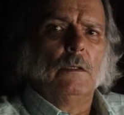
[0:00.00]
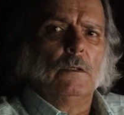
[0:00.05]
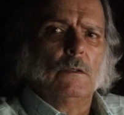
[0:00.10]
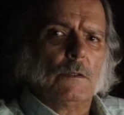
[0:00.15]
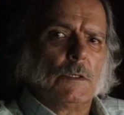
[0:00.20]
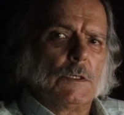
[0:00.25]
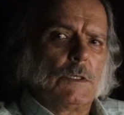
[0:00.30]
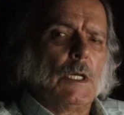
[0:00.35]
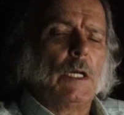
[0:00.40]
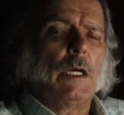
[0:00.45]

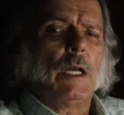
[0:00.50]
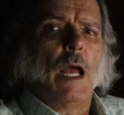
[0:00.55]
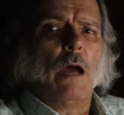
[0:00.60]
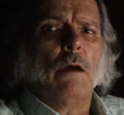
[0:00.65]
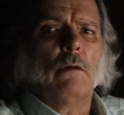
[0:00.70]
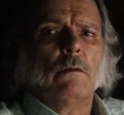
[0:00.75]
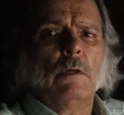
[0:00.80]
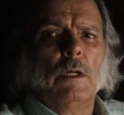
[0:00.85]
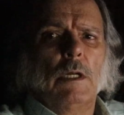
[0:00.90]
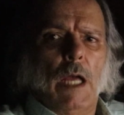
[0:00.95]
to sit
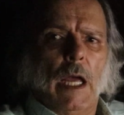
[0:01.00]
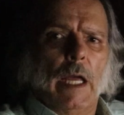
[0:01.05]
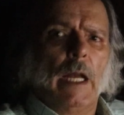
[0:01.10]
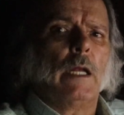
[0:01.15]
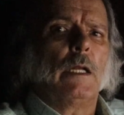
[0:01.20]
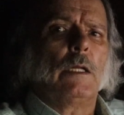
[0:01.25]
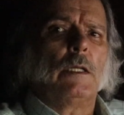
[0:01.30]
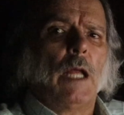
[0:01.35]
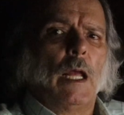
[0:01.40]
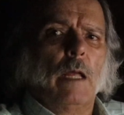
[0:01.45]
down at
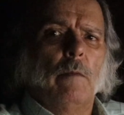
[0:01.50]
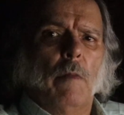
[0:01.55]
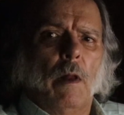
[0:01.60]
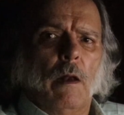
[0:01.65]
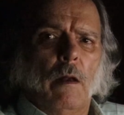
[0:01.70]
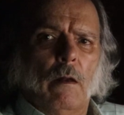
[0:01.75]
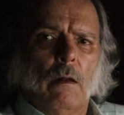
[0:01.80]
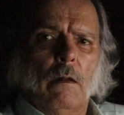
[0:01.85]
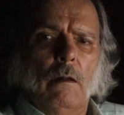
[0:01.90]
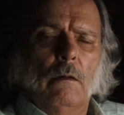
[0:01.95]
a
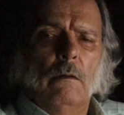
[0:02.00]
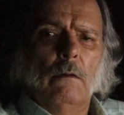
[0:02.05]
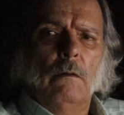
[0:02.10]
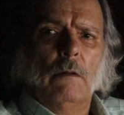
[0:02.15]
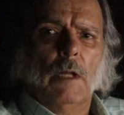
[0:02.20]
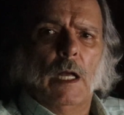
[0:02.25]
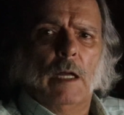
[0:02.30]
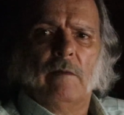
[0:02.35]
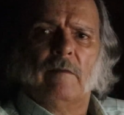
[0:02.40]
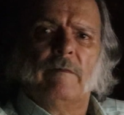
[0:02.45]
table
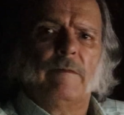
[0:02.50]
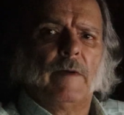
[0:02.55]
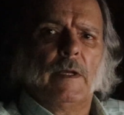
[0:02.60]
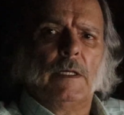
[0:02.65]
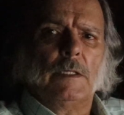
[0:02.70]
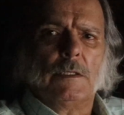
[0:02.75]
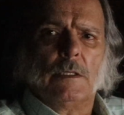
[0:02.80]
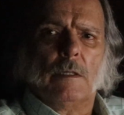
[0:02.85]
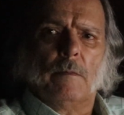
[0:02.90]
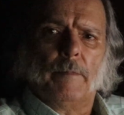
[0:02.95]
and
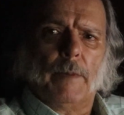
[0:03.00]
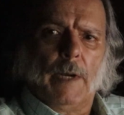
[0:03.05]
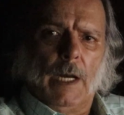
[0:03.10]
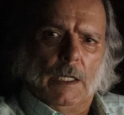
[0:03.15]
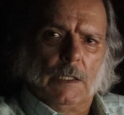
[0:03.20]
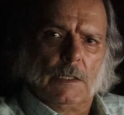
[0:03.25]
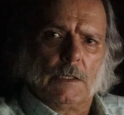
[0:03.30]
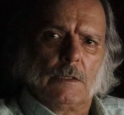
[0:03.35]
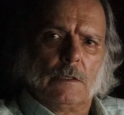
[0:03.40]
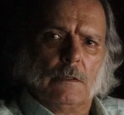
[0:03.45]
face the
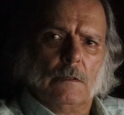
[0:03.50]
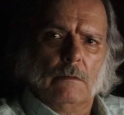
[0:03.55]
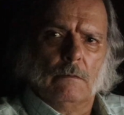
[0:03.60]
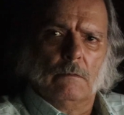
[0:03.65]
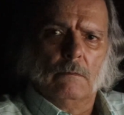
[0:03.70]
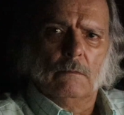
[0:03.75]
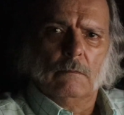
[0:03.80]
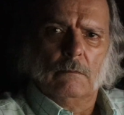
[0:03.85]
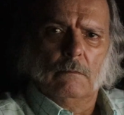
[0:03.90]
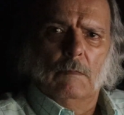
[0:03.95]
press
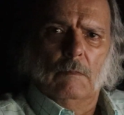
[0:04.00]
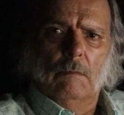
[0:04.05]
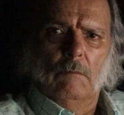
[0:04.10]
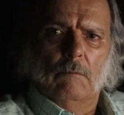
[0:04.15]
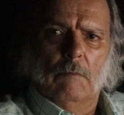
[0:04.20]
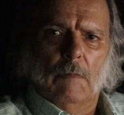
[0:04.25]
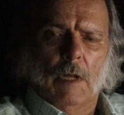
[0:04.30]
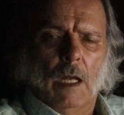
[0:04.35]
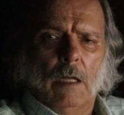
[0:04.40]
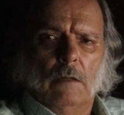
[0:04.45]

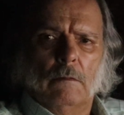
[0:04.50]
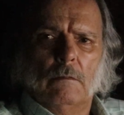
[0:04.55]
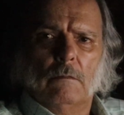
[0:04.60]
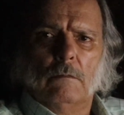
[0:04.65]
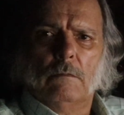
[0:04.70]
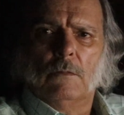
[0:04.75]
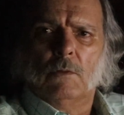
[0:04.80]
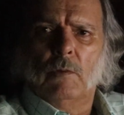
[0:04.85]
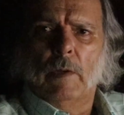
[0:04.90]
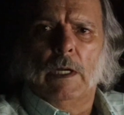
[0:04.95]

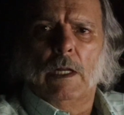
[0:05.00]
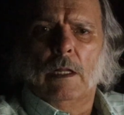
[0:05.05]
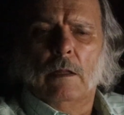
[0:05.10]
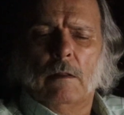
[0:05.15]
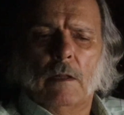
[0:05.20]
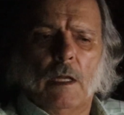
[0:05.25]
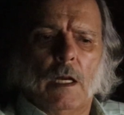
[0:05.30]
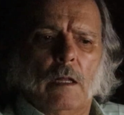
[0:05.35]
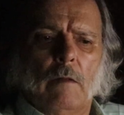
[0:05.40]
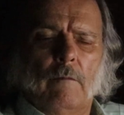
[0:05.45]
and 20,
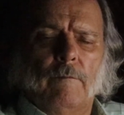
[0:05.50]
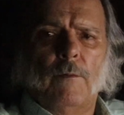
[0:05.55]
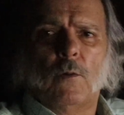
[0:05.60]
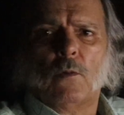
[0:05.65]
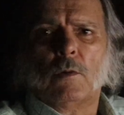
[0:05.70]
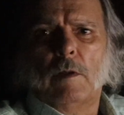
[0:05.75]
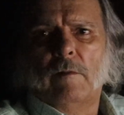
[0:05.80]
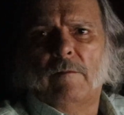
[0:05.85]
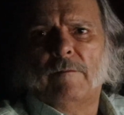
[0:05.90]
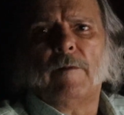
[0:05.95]
30,
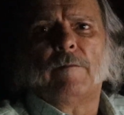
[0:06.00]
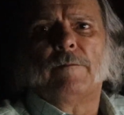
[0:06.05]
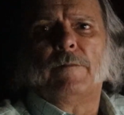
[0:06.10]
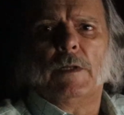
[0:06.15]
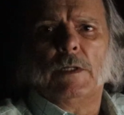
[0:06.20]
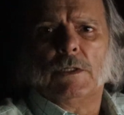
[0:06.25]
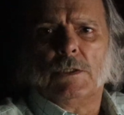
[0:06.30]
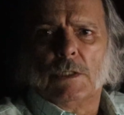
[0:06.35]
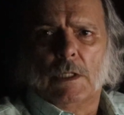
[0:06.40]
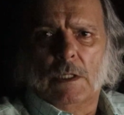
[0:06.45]
40,
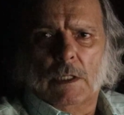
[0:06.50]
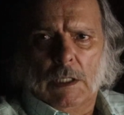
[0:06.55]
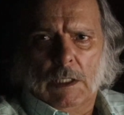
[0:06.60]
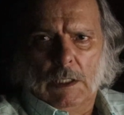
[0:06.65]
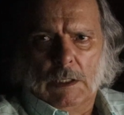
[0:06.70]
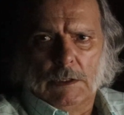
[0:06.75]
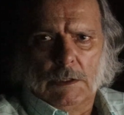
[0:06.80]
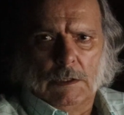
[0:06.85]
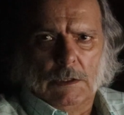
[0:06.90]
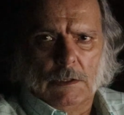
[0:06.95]
50
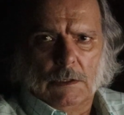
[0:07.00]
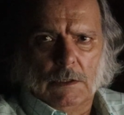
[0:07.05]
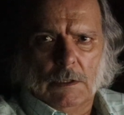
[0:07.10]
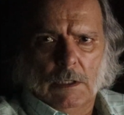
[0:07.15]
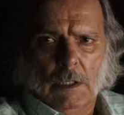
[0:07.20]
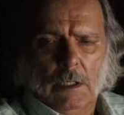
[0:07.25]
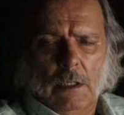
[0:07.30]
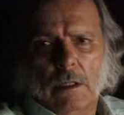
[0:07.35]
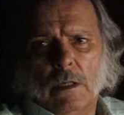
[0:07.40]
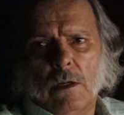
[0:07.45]
journalists
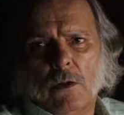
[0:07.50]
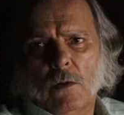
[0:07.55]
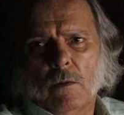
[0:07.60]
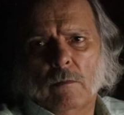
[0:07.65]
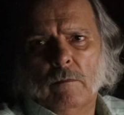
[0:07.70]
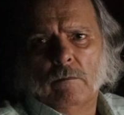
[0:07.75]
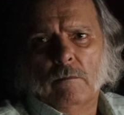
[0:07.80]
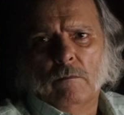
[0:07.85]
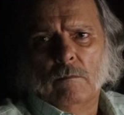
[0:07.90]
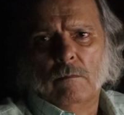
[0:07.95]
in the
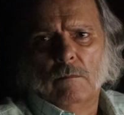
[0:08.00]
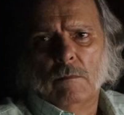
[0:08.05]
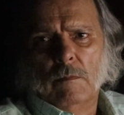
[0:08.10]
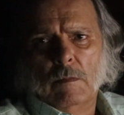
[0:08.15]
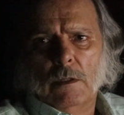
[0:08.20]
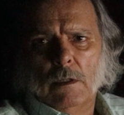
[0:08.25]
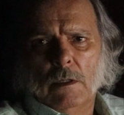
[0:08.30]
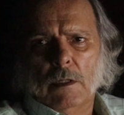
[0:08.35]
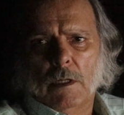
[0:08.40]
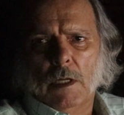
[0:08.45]
room,
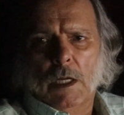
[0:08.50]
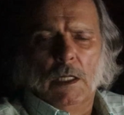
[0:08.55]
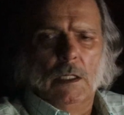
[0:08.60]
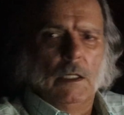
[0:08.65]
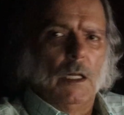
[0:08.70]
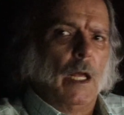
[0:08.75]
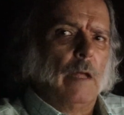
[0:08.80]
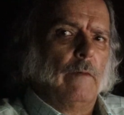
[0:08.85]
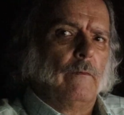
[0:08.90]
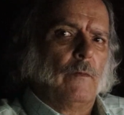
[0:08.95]

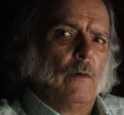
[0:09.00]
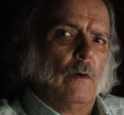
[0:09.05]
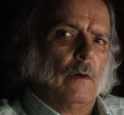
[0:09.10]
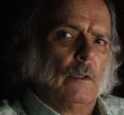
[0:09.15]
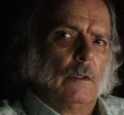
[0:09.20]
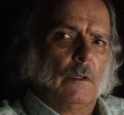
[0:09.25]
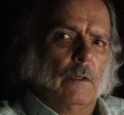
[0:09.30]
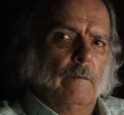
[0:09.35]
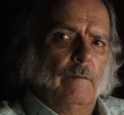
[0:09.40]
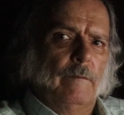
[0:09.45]
and they've
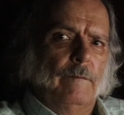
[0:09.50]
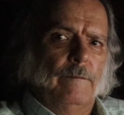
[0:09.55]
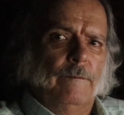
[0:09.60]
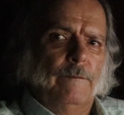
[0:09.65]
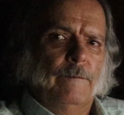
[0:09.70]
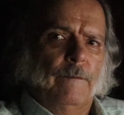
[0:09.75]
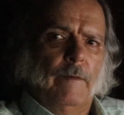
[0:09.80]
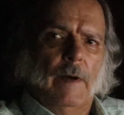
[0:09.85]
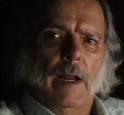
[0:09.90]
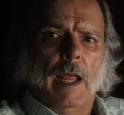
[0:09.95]
got a
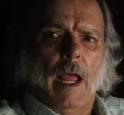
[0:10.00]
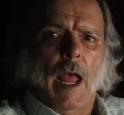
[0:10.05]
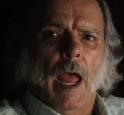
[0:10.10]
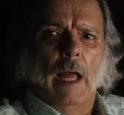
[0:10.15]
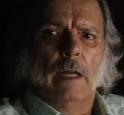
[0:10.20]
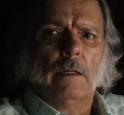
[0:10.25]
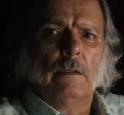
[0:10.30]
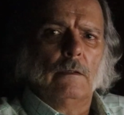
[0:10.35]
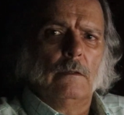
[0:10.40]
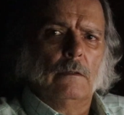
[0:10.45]
free
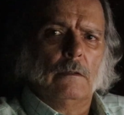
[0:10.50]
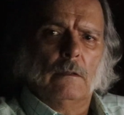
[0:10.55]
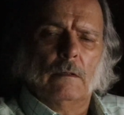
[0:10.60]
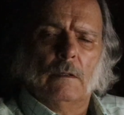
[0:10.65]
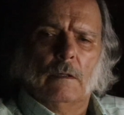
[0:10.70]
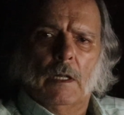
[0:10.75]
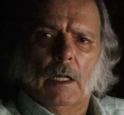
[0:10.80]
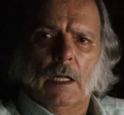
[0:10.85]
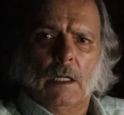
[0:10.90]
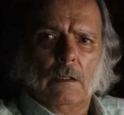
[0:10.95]
hand
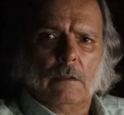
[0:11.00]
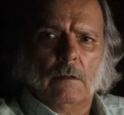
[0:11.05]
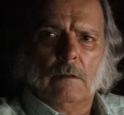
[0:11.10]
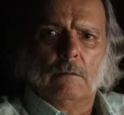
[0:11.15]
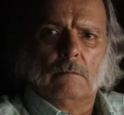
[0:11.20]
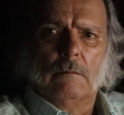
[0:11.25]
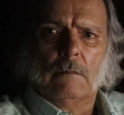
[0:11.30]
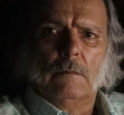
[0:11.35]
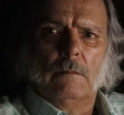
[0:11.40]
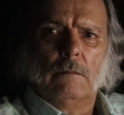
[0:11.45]
at
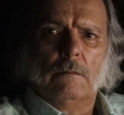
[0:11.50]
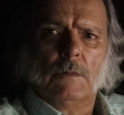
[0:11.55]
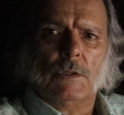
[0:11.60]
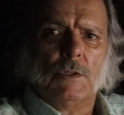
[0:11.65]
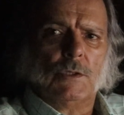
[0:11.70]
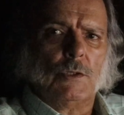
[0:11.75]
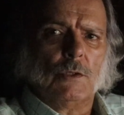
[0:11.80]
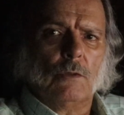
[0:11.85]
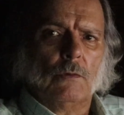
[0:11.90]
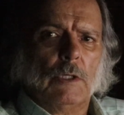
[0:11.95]

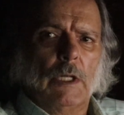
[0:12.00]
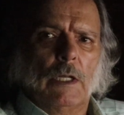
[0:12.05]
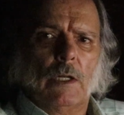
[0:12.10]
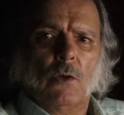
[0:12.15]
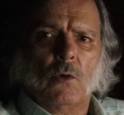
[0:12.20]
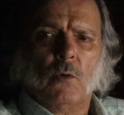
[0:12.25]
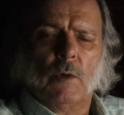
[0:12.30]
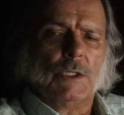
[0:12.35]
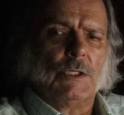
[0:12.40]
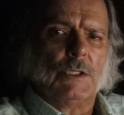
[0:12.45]

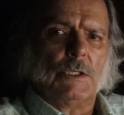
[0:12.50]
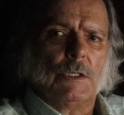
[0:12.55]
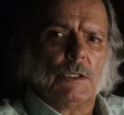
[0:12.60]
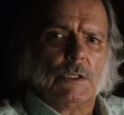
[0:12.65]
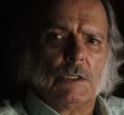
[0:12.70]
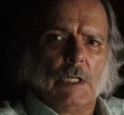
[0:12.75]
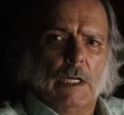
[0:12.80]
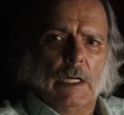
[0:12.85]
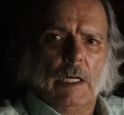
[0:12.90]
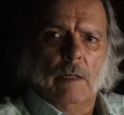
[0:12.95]
shooting
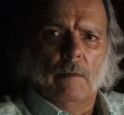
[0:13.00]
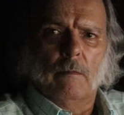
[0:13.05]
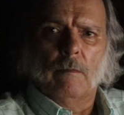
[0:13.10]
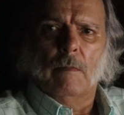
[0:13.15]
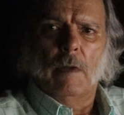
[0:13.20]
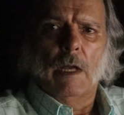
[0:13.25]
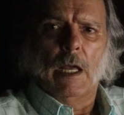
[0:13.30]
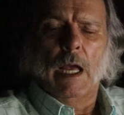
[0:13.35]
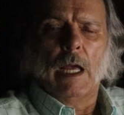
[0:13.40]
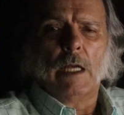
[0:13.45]
questions at
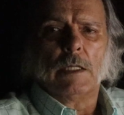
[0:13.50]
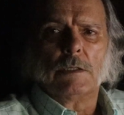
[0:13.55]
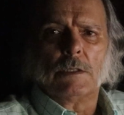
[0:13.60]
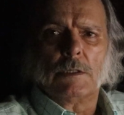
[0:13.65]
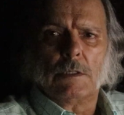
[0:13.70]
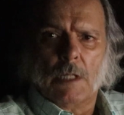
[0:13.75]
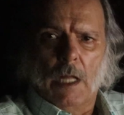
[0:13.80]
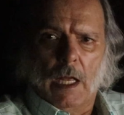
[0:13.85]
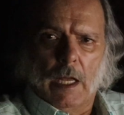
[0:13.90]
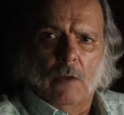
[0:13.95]
him
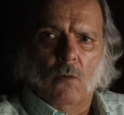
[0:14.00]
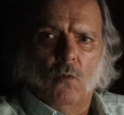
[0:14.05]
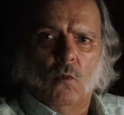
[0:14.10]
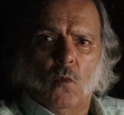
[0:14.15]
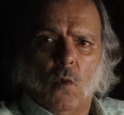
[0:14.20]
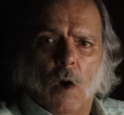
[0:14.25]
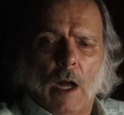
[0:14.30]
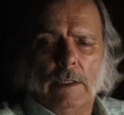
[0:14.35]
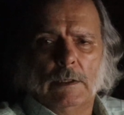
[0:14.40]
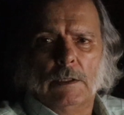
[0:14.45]
as they
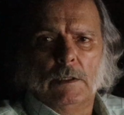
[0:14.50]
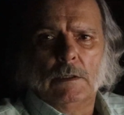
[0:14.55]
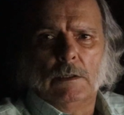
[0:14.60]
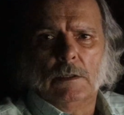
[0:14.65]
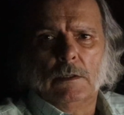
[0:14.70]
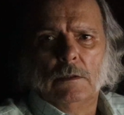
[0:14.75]
want,